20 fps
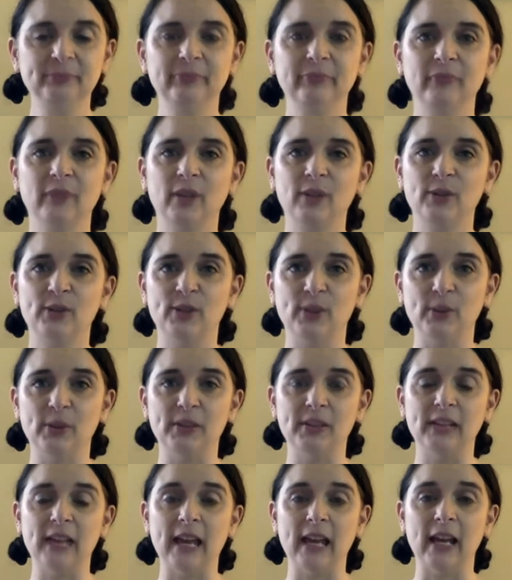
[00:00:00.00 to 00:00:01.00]
So we'll
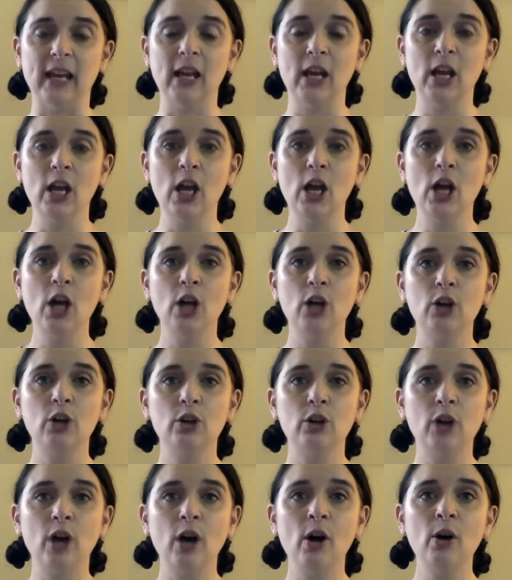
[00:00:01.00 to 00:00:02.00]
sing,
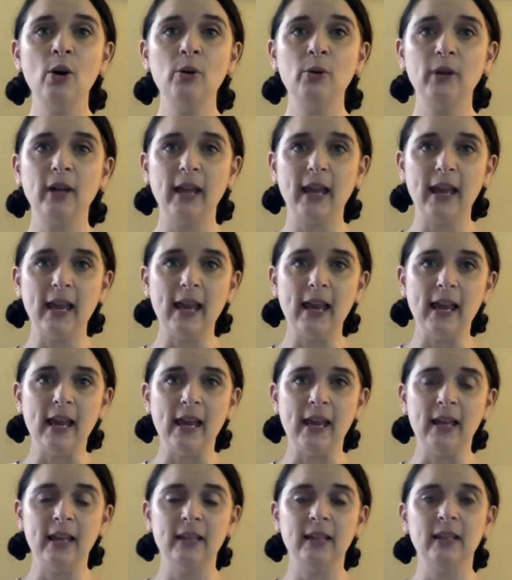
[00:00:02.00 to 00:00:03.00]
go
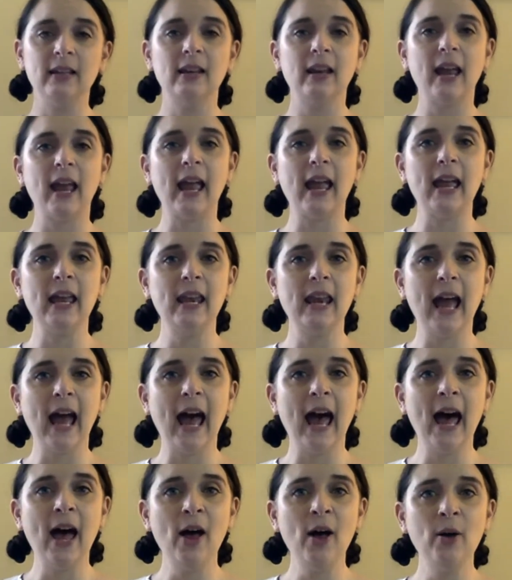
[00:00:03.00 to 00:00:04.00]
in and
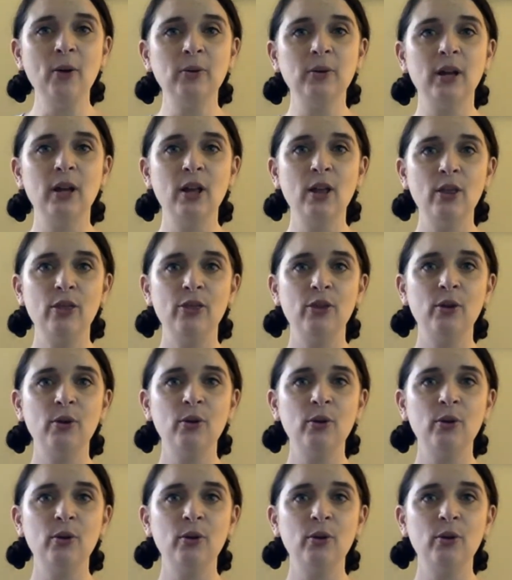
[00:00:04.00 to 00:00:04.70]
out the